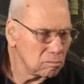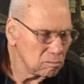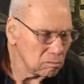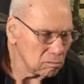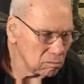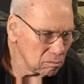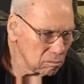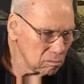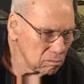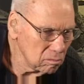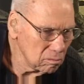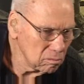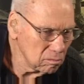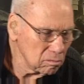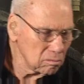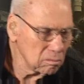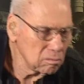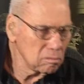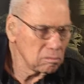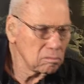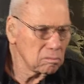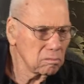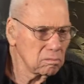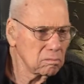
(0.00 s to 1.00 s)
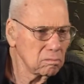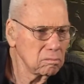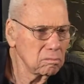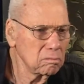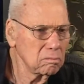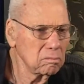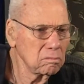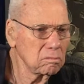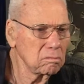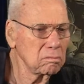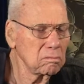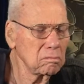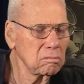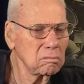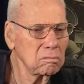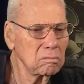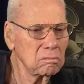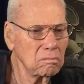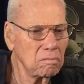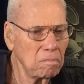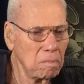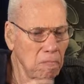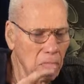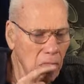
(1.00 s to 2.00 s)

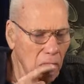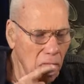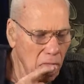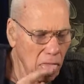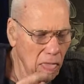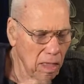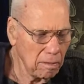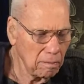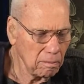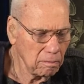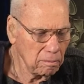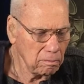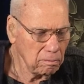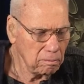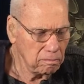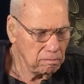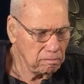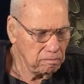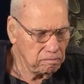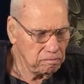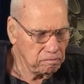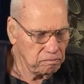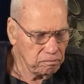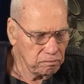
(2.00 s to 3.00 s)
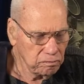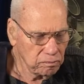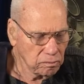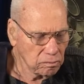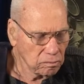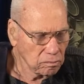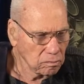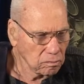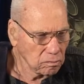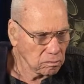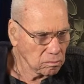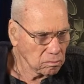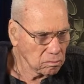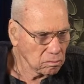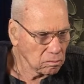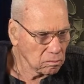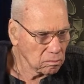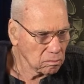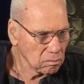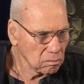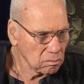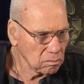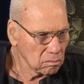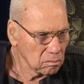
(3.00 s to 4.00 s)

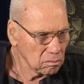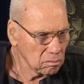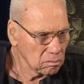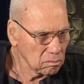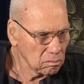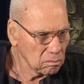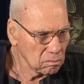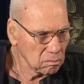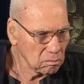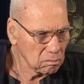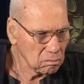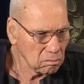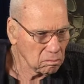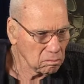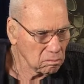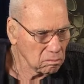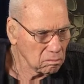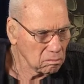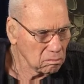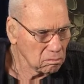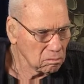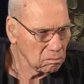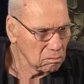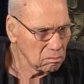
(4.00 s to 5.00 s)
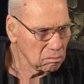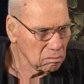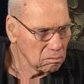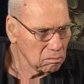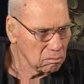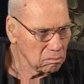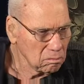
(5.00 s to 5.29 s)
No one is speaking in this clip.